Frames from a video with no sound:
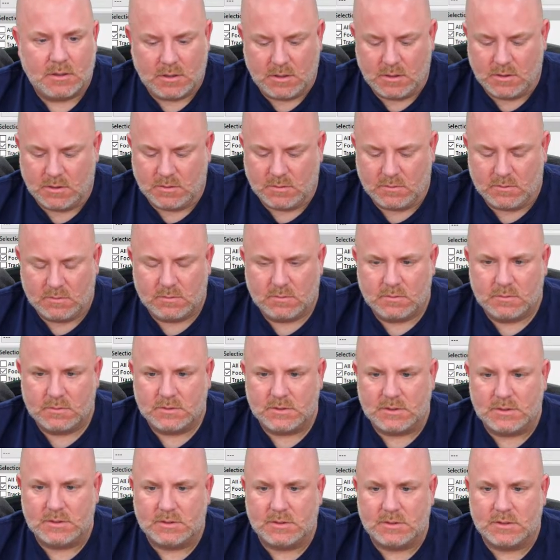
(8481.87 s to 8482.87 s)
Oh,
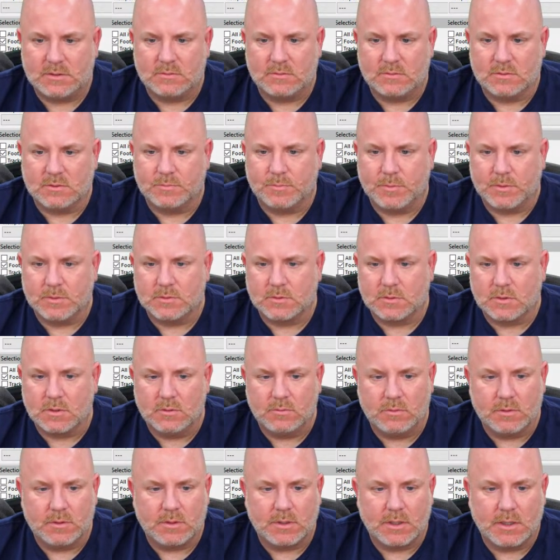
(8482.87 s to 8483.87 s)
C6 was supposed to go
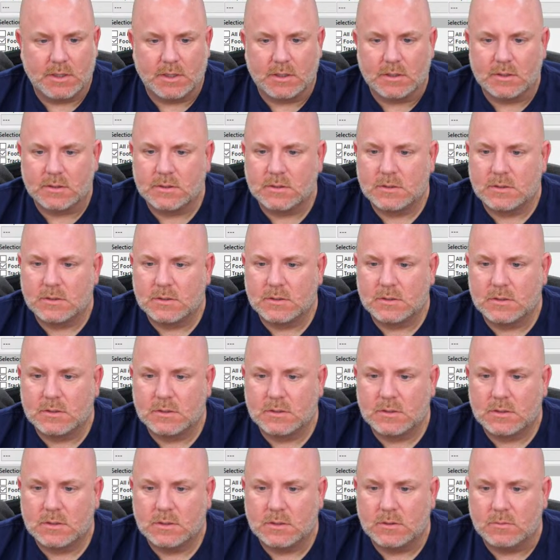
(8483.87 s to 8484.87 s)
with that.
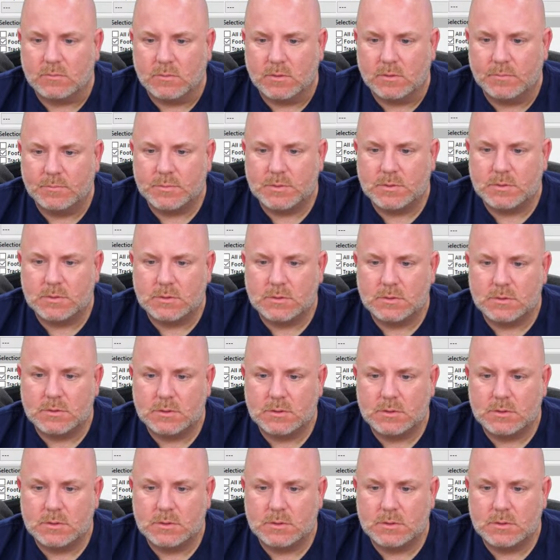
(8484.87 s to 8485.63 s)
Whoops.